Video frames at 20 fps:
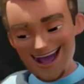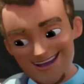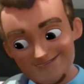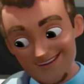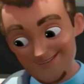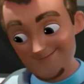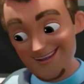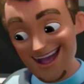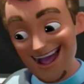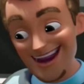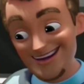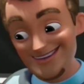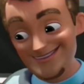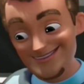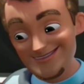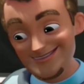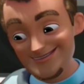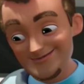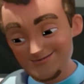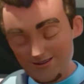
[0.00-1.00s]
Hey,
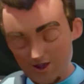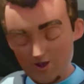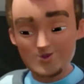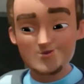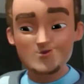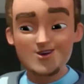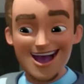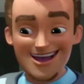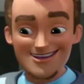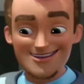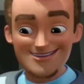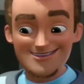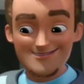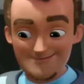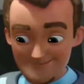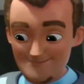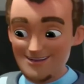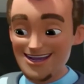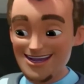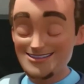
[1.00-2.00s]
who's the dame
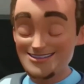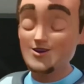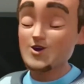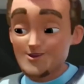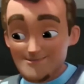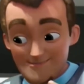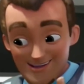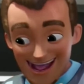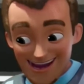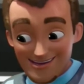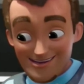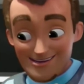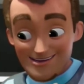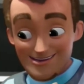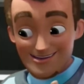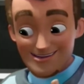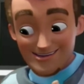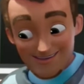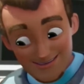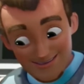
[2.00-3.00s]
with the sweet
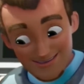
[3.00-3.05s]
keister?